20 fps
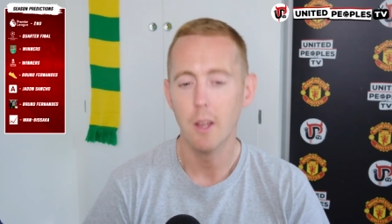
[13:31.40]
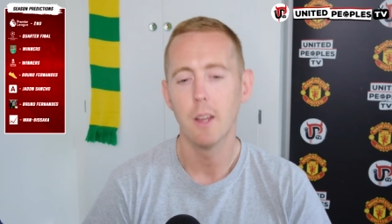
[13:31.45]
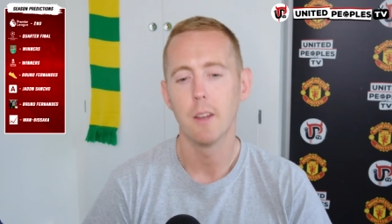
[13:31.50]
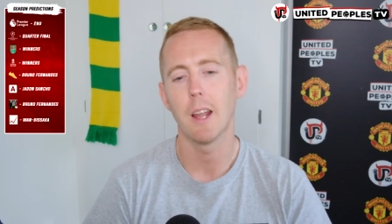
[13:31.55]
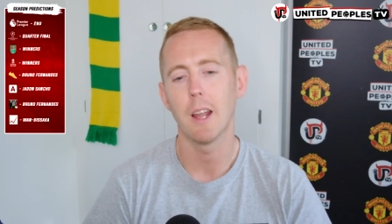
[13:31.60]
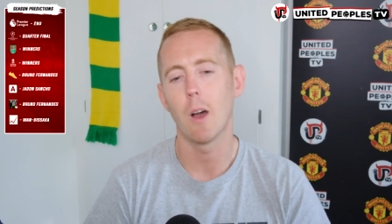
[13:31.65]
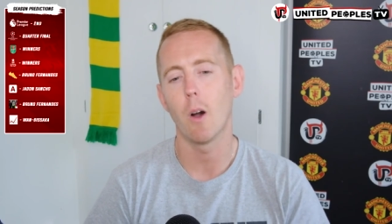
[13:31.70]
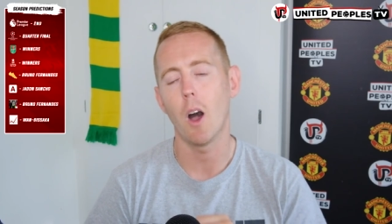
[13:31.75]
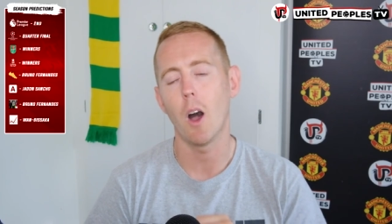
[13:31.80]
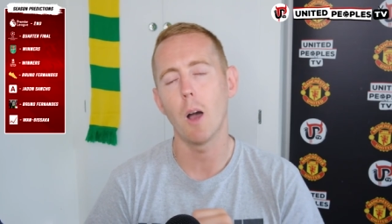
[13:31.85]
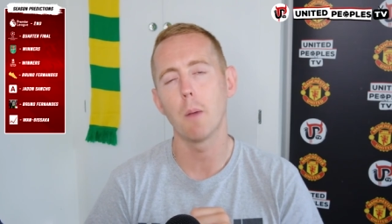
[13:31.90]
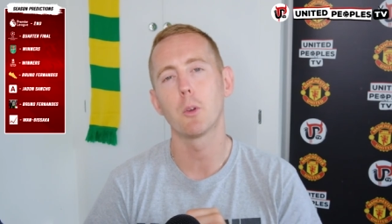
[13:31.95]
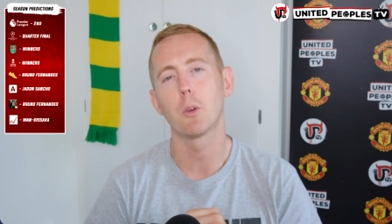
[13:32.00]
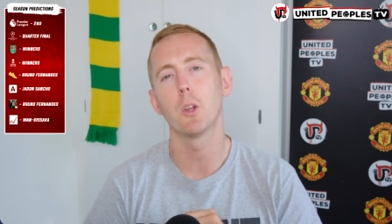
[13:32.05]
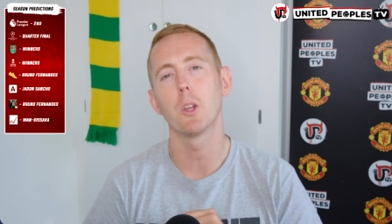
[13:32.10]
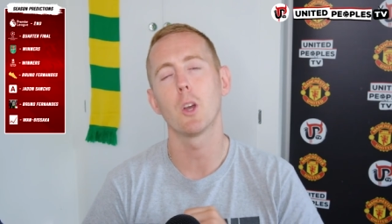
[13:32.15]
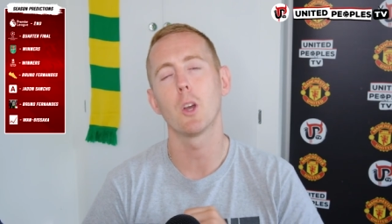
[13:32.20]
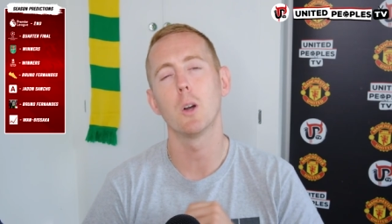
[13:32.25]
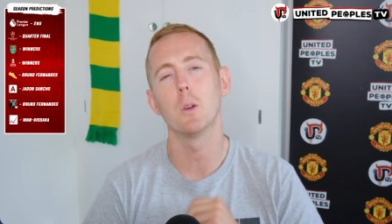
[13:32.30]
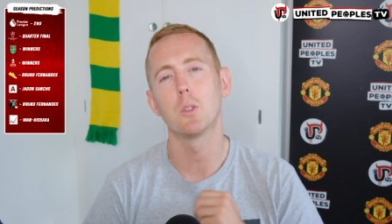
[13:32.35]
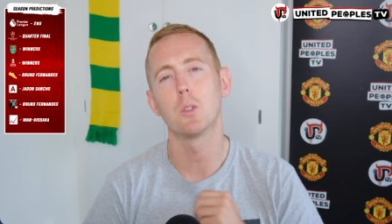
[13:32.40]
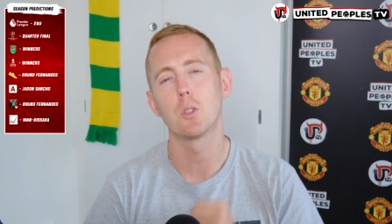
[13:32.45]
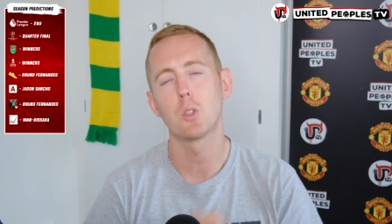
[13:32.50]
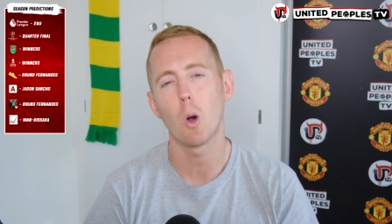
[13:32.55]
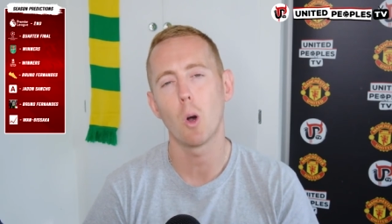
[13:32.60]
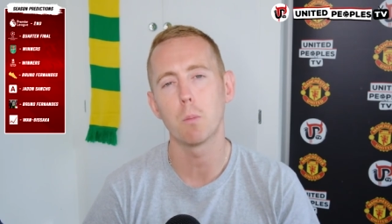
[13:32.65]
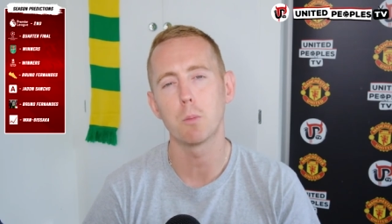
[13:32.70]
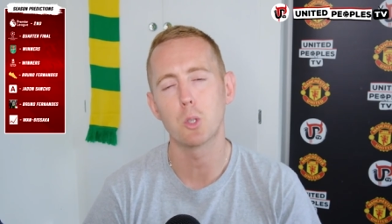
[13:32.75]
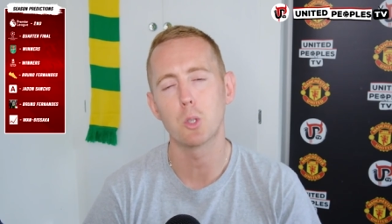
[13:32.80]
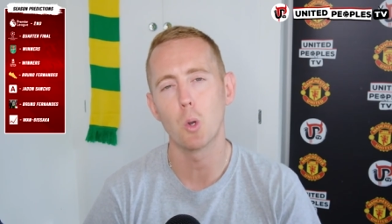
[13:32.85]
Now, I'm going to go
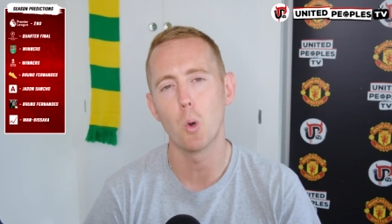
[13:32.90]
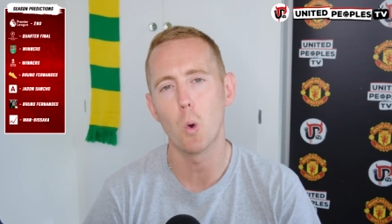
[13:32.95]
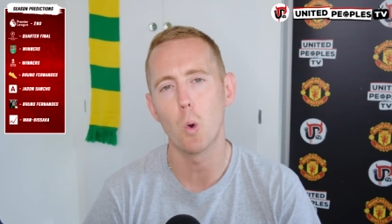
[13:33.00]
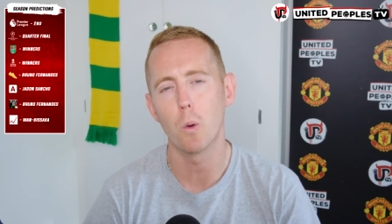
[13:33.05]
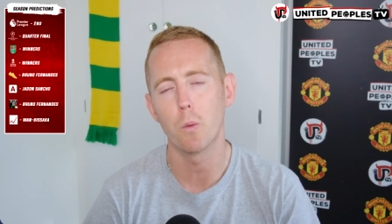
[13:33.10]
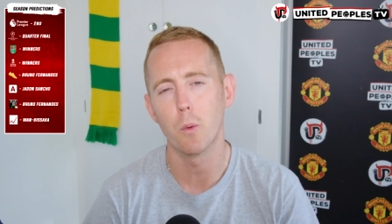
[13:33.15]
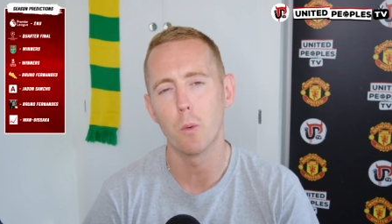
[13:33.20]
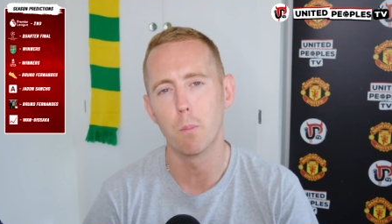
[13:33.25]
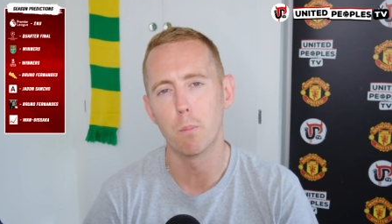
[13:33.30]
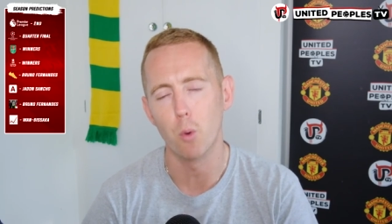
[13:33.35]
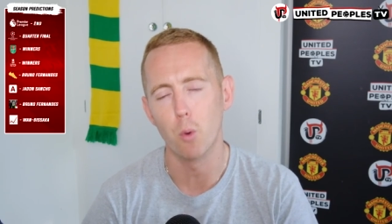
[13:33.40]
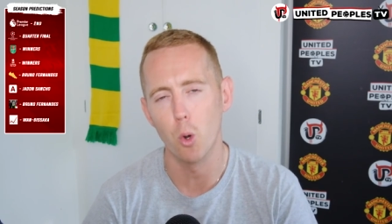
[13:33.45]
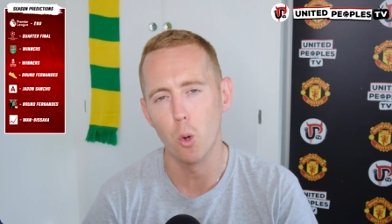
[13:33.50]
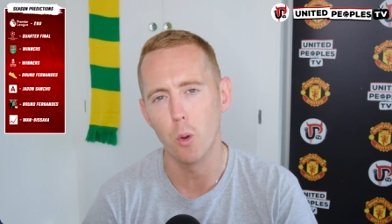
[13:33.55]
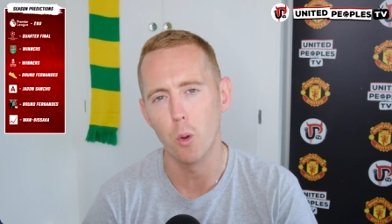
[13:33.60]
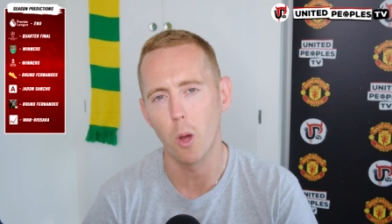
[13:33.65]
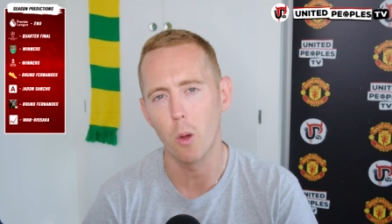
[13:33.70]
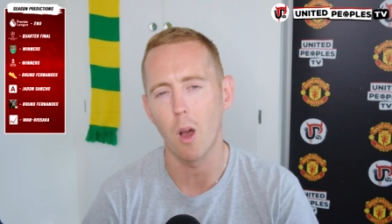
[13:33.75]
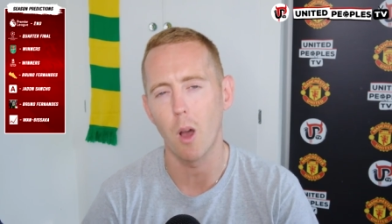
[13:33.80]
top scorer for Bruno.